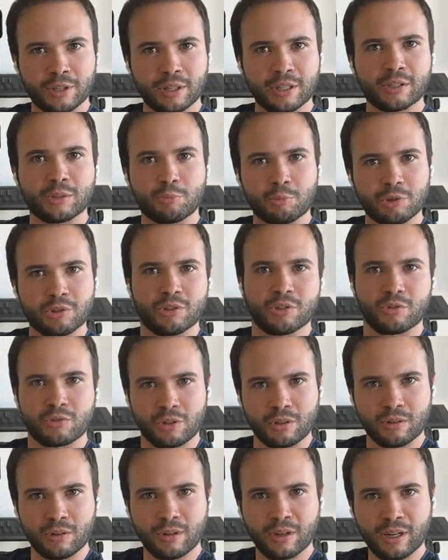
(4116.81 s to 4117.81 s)
in this
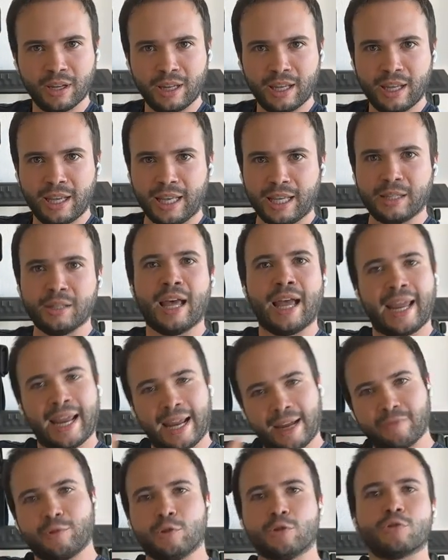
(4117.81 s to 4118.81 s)
position and I
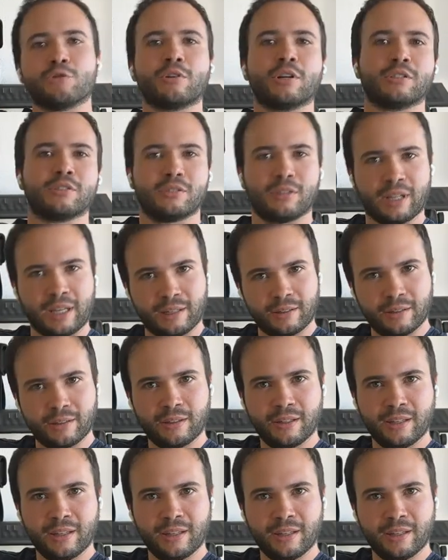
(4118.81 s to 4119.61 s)
have to trust that.